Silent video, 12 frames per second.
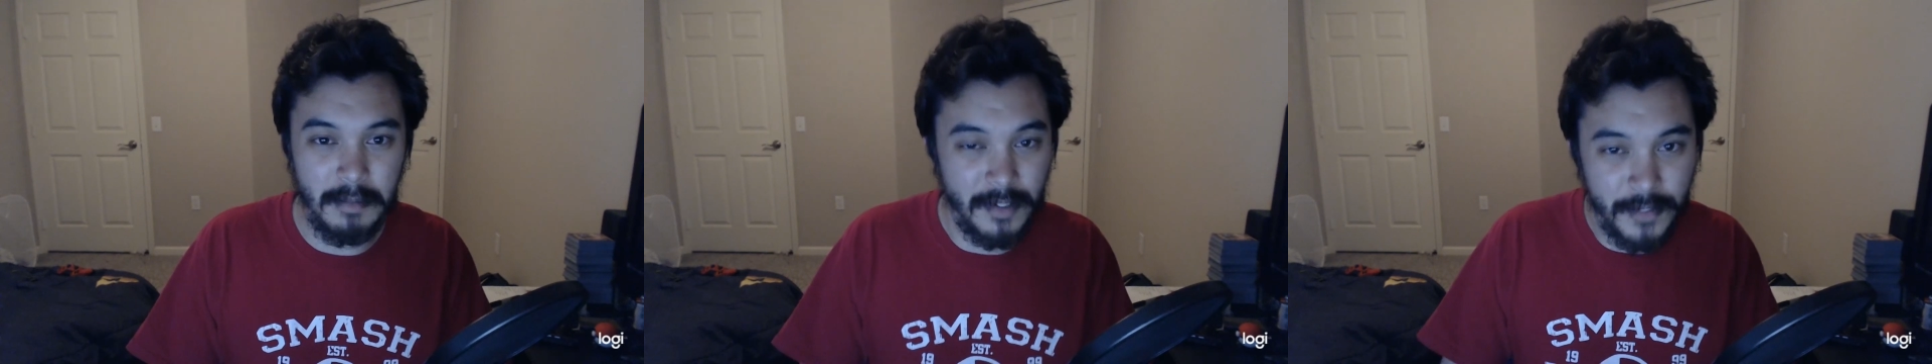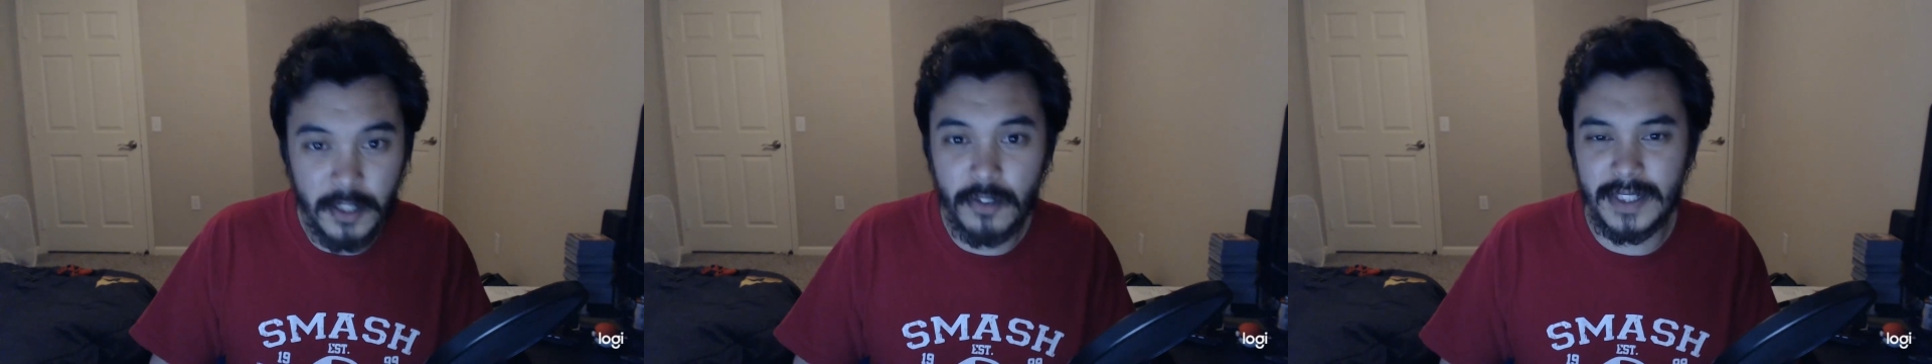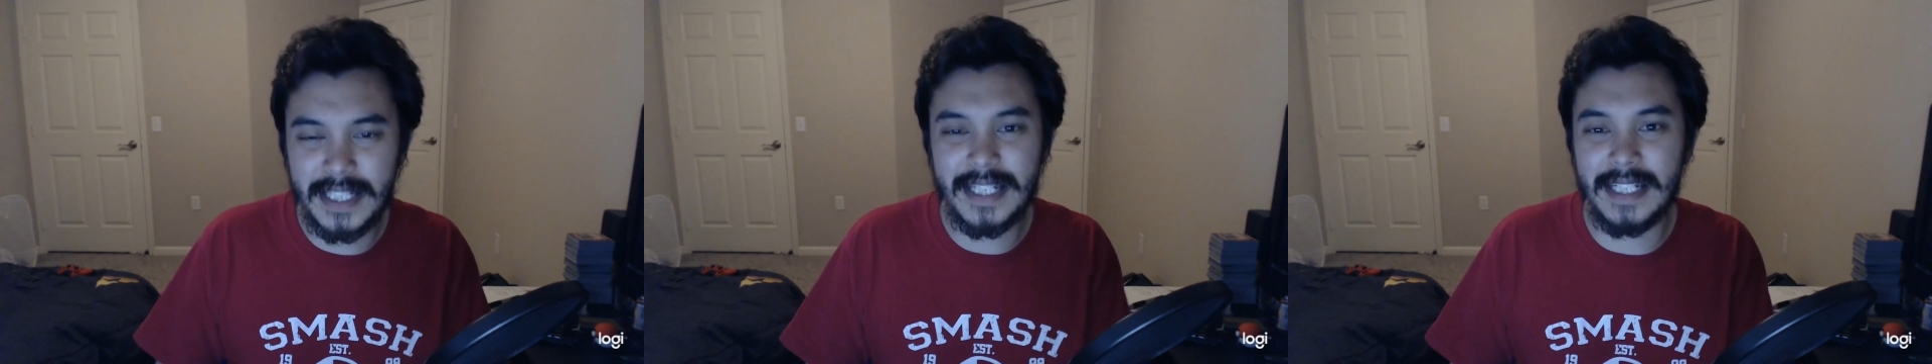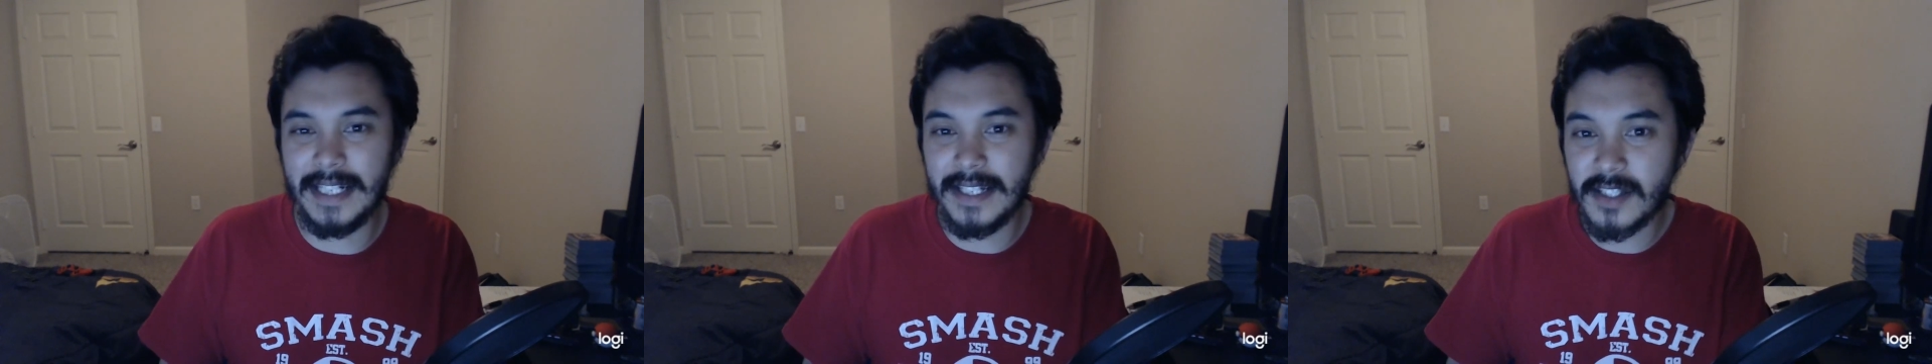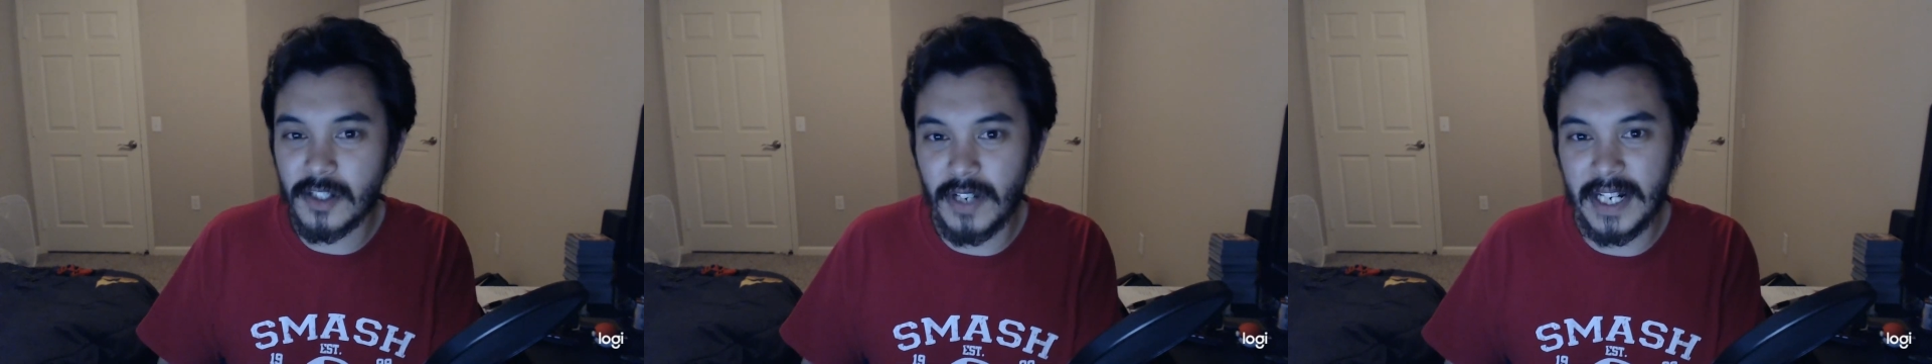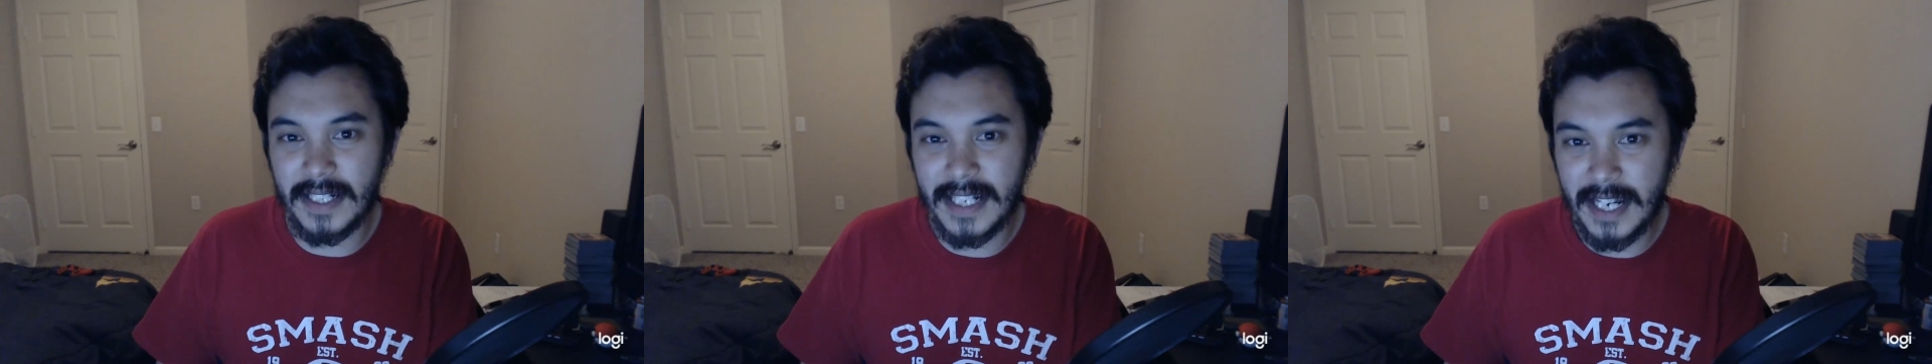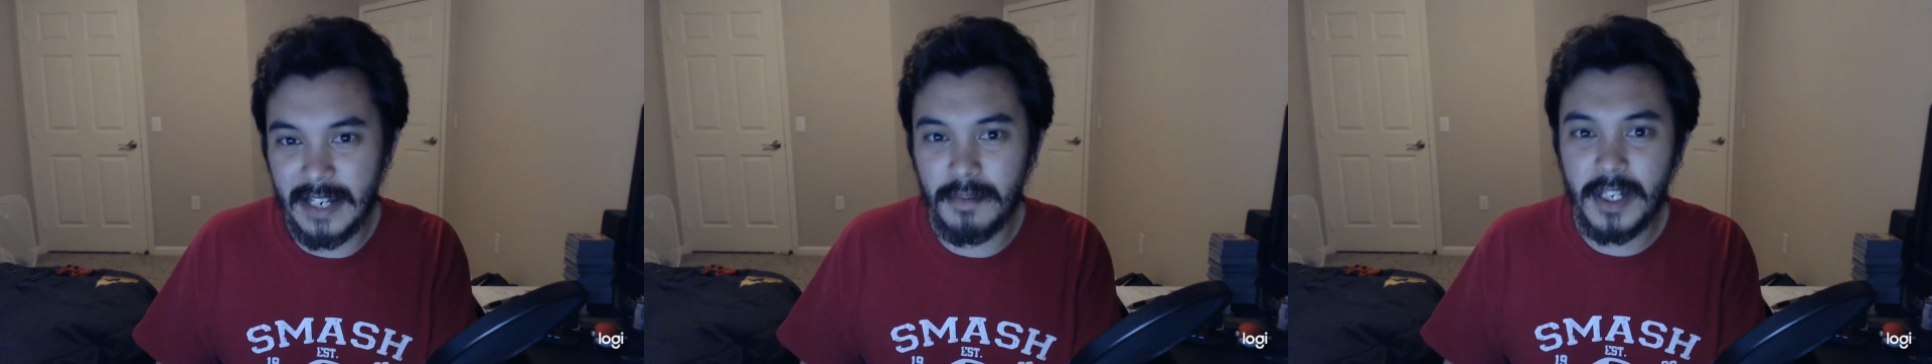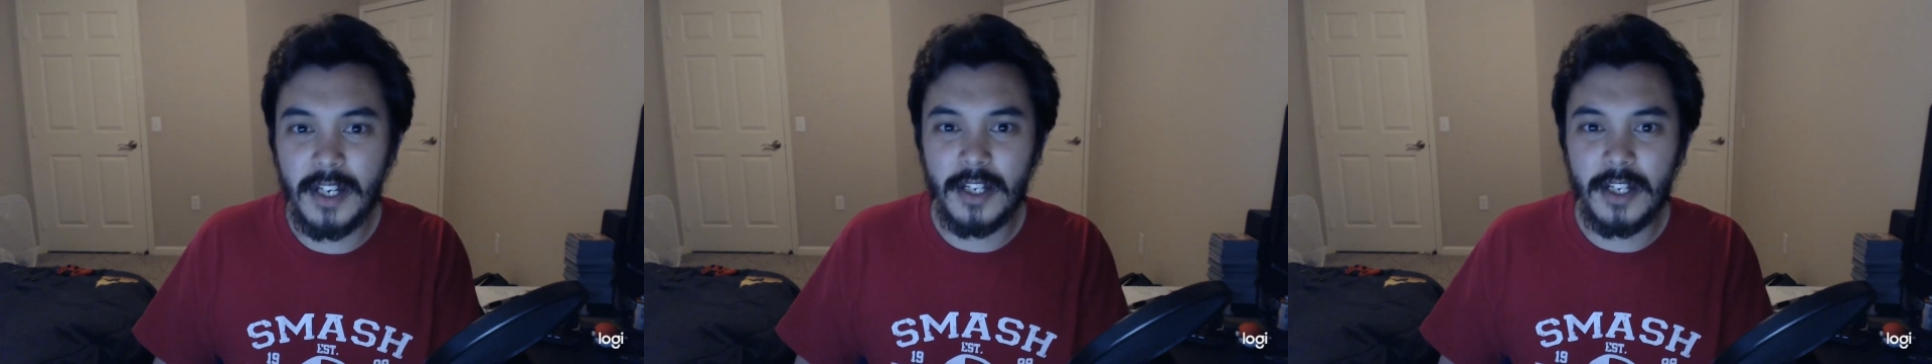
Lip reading: If you don't think it is a great game,